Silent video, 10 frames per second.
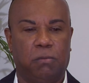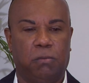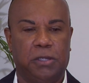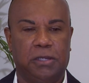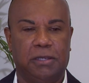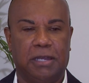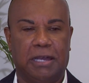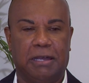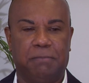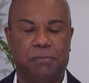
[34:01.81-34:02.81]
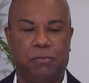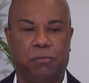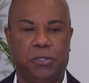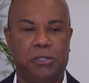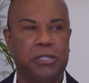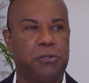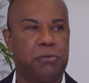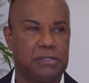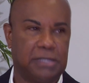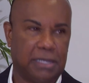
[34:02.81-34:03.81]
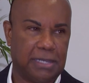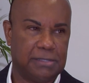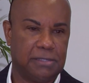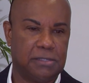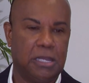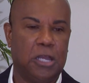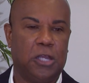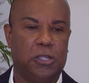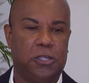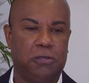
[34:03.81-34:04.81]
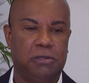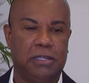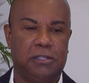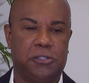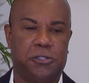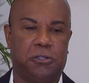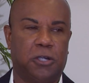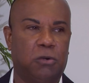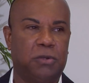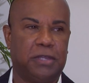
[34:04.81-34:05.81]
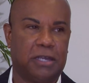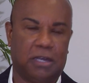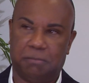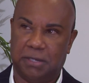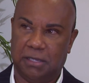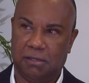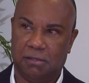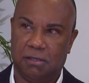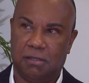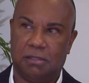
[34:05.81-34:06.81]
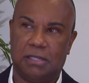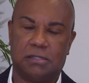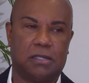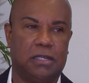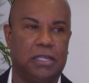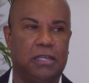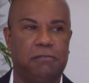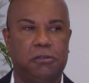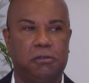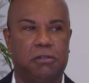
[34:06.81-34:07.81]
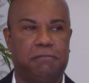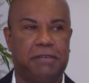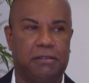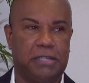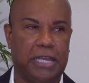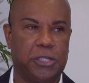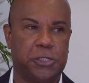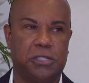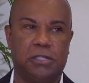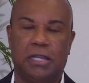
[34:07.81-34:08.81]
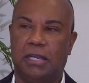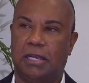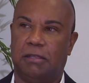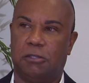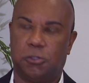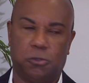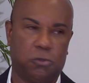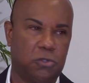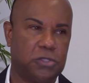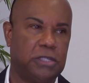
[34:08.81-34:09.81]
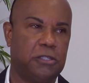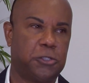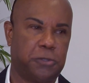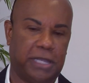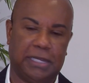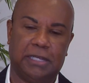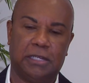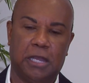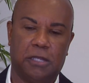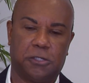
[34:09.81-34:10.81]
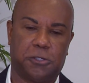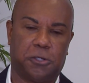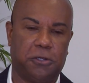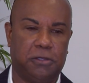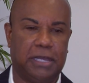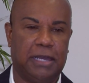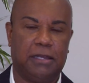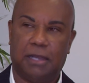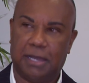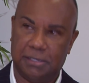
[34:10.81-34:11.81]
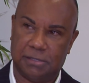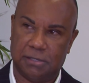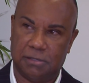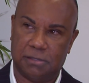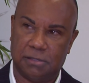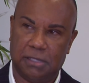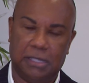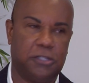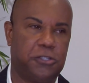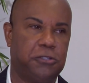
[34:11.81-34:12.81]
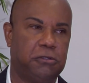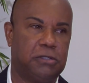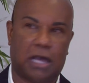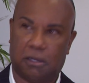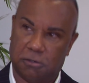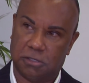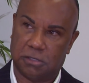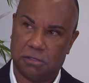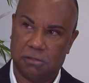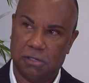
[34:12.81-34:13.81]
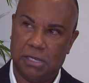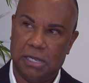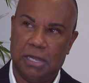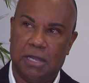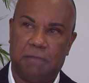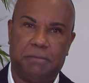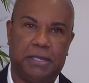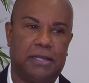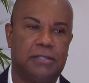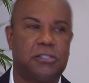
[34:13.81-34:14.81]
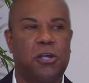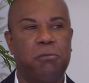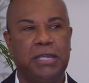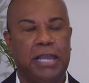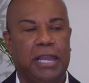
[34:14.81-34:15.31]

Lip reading: when you get your real estate license, you need to go with a company that's going to give you the foundation, the tools, and the training to turn that license into dollars. because so many